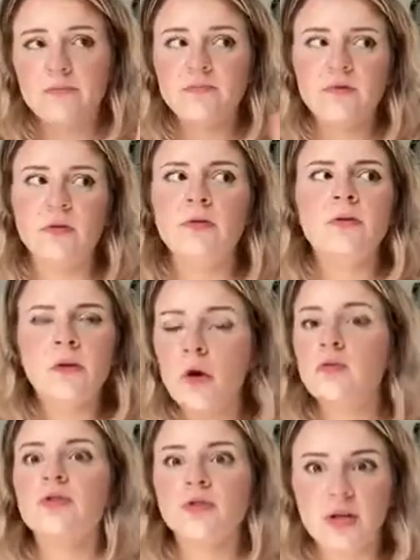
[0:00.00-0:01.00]

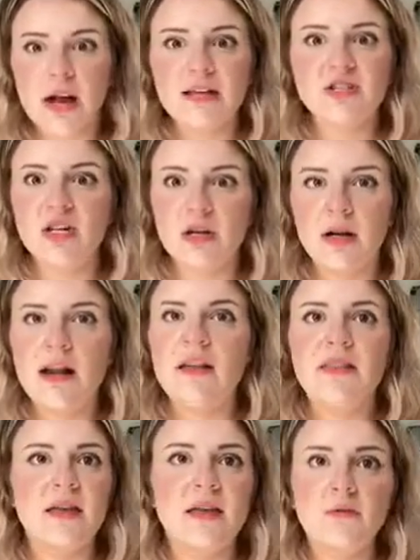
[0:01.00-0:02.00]
No scratching or
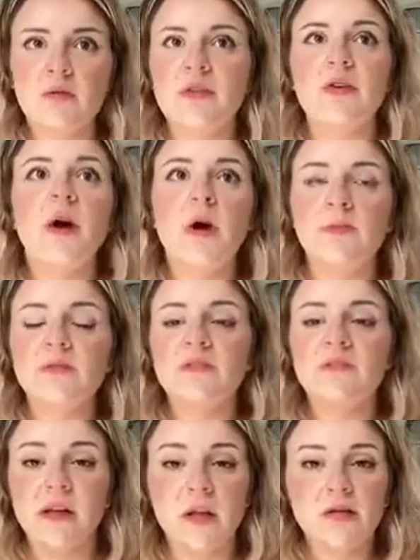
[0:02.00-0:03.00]
anything with the combs or
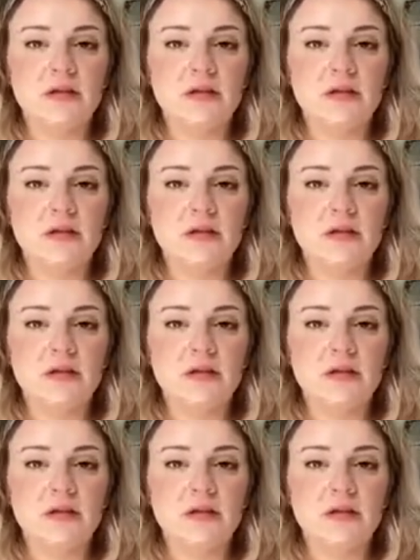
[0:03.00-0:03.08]
finger.